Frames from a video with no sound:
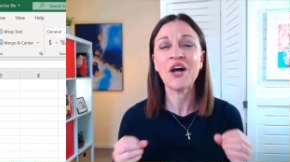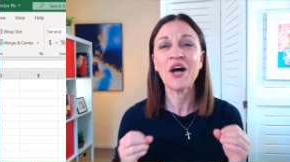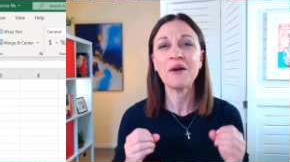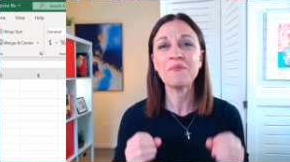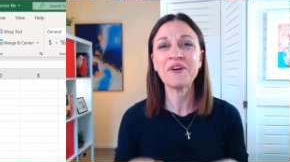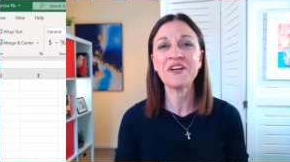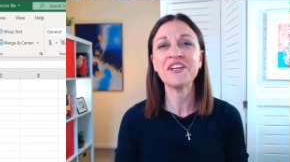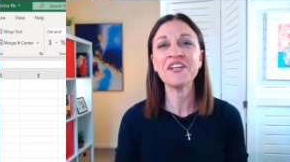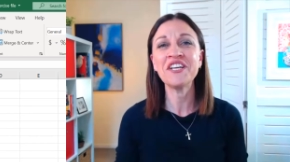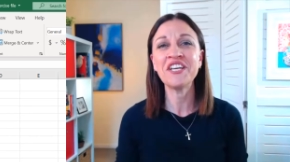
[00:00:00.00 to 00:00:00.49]

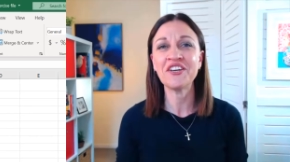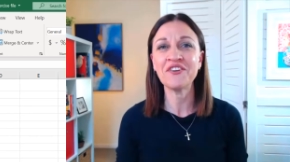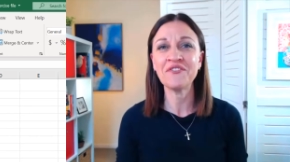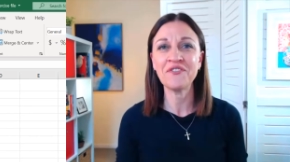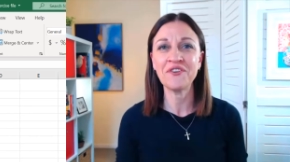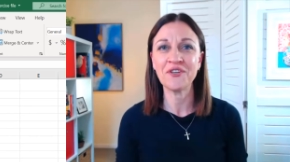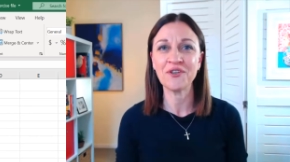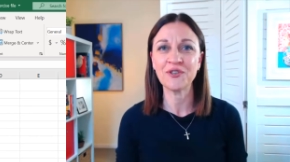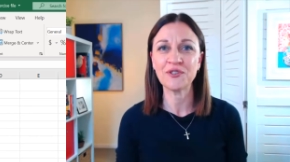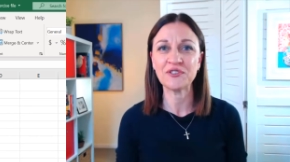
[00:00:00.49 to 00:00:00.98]
I'm going to give
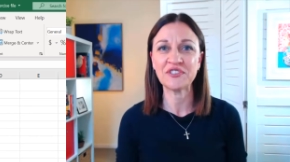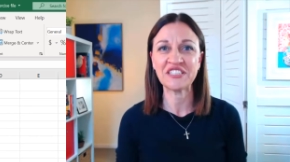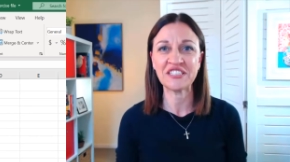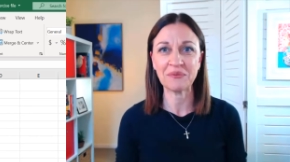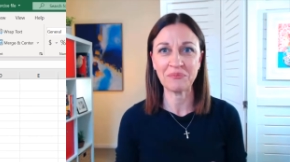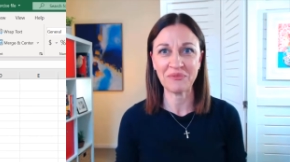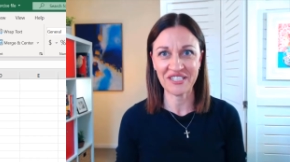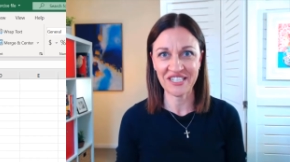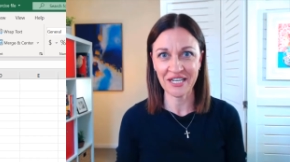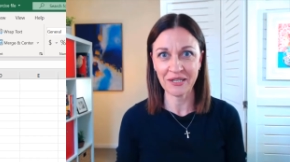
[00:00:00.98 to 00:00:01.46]
you
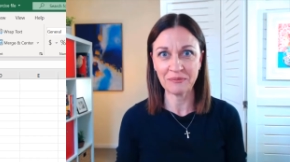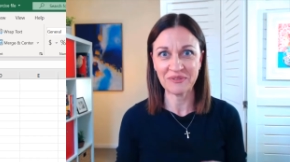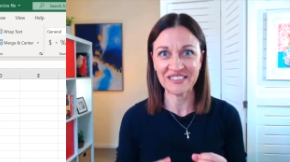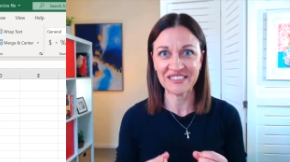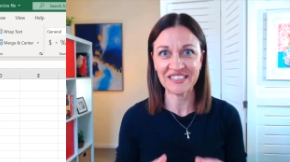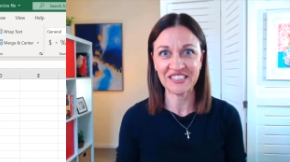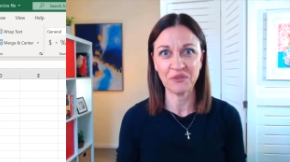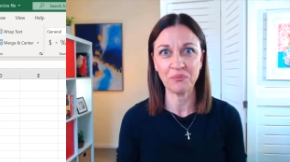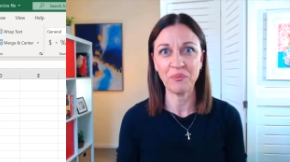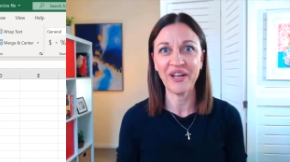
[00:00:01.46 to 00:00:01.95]
some tips
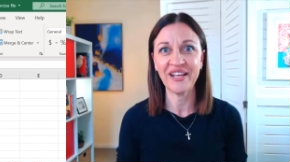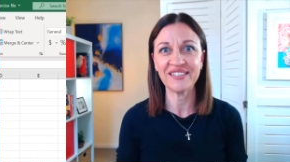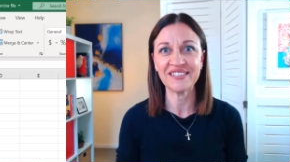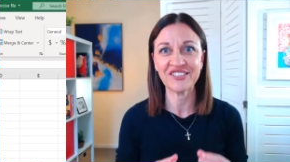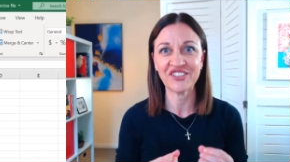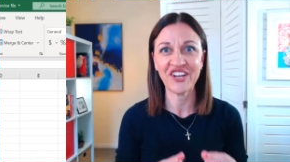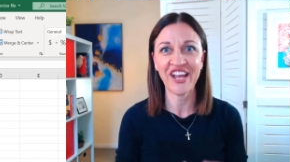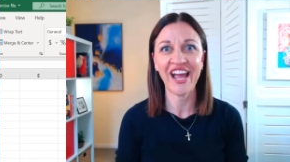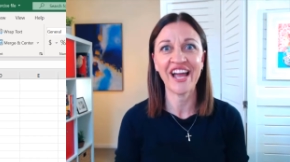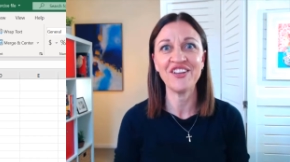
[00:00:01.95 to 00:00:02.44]
and some
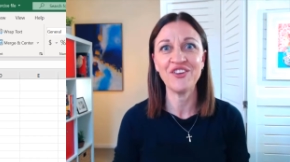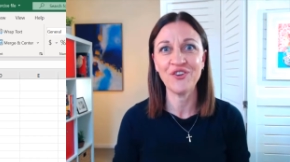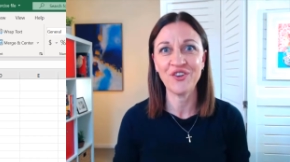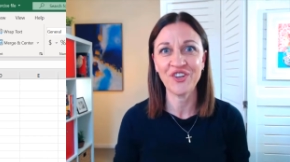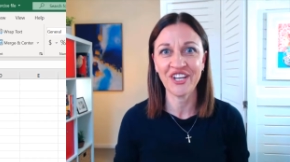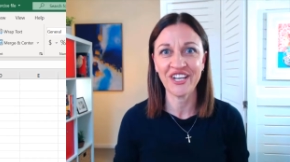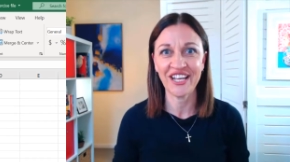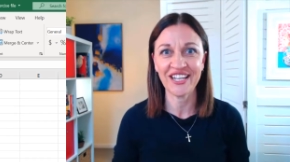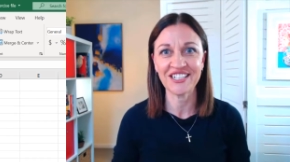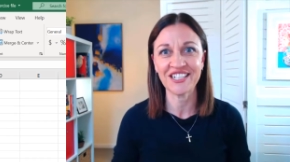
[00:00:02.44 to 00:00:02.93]
hints on how you
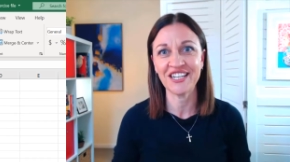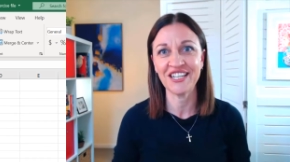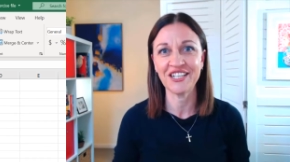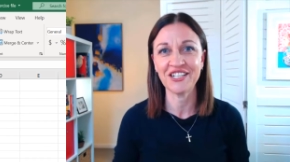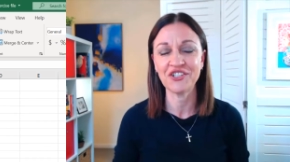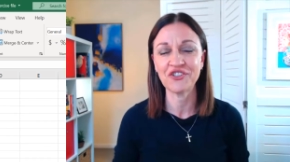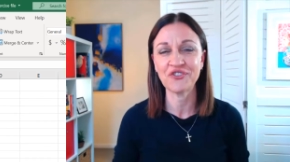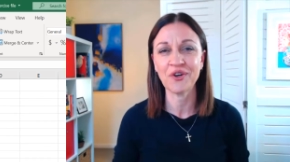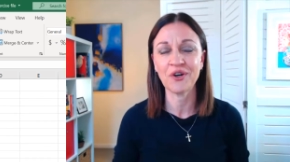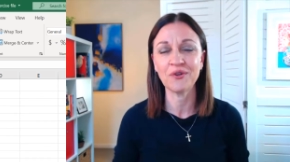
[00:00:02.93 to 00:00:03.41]
can actually
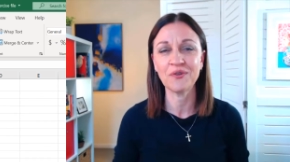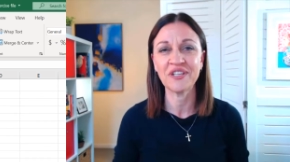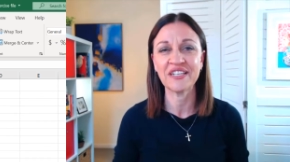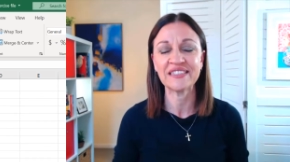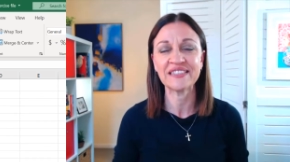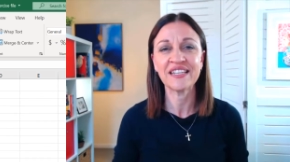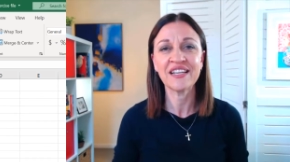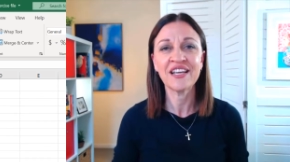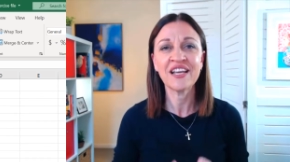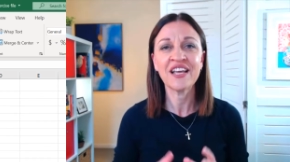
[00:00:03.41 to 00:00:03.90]
control
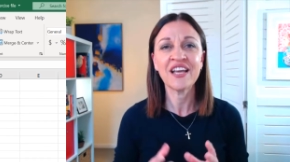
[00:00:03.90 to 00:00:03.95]
this.